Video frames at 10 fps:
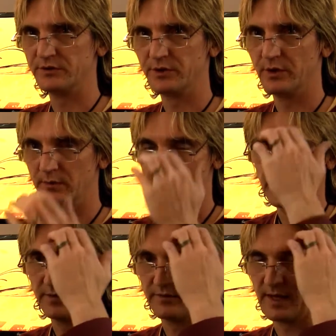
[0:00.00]
is good,
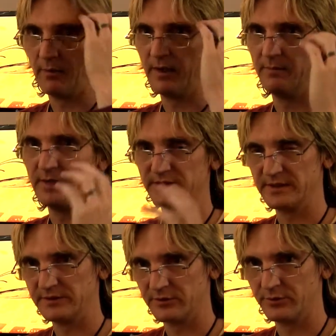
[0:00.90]
because that way it makes
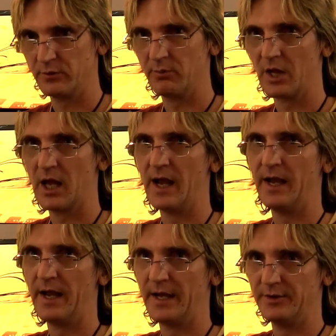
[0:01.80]
it easier to apply
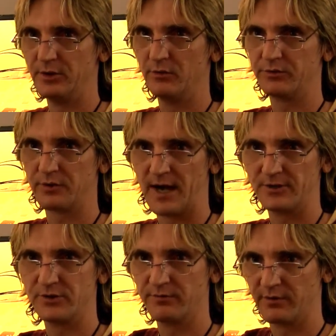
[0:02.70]
and you don't
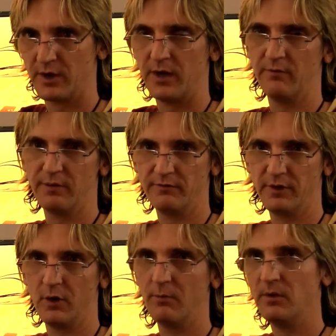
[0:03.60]
scratch the front of the
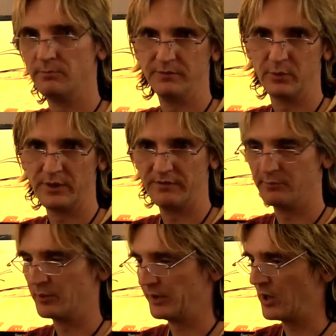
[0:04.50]
film before you
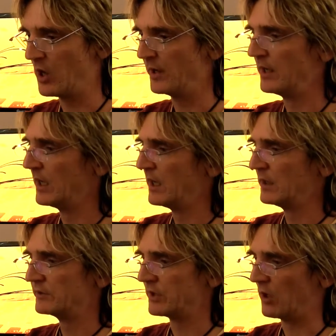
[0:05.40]
even put it on.
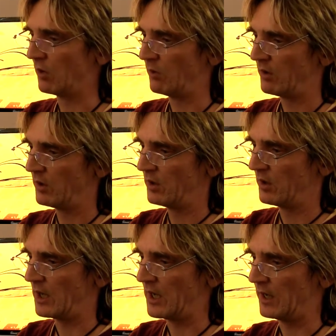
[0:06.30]
So
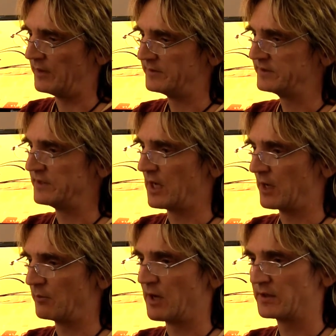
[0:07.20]
this is the
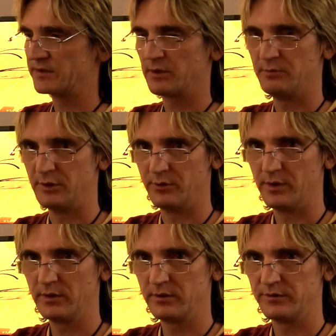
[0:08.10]
OtterBox
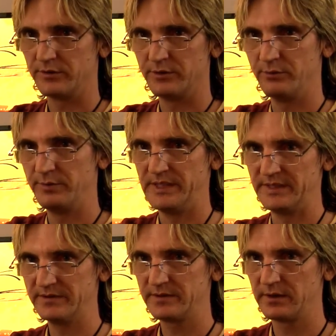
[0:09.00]
Commuter. It's a
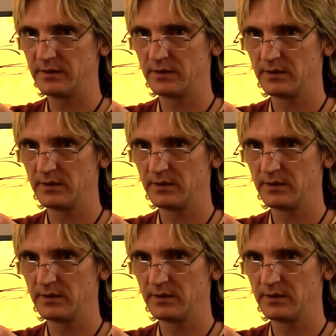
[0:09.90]
two-piece